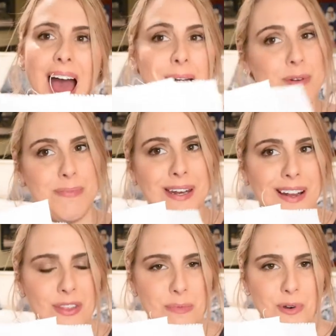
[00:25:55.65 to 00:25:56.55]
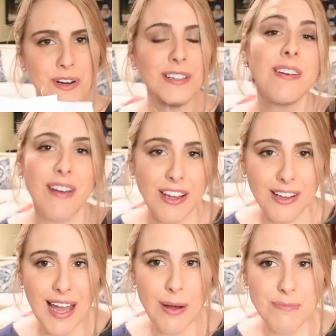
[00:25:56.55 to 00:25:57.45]
I would be done the border if I could
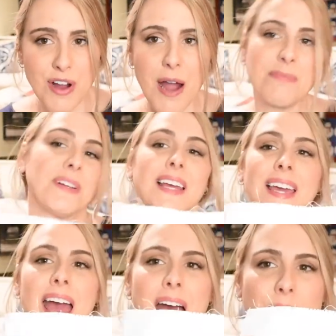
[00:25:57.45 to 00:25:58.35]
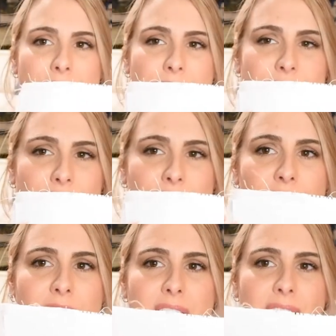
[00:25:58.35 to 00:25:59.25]
count properly. However,
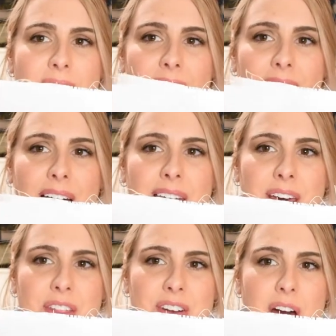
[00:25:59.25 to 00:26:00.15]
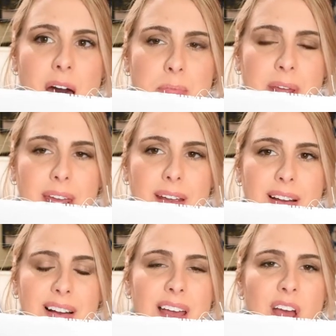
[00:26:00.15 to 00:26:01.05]
on the top
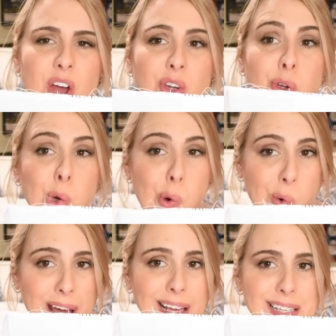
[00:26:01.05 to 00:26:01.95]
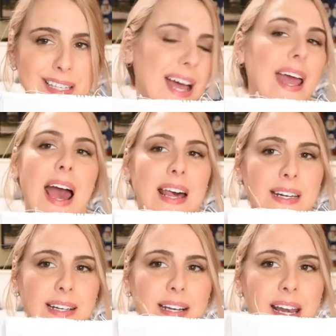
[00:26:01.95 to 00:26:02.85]
here, twice I
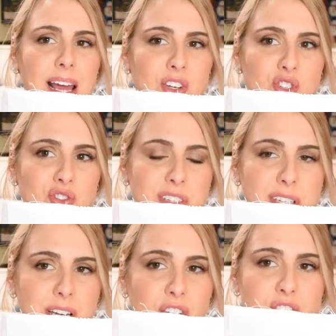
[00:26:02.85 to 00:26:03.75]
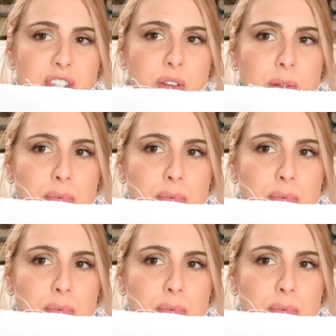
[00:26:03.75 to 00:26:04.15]
added in an extra stitch, so the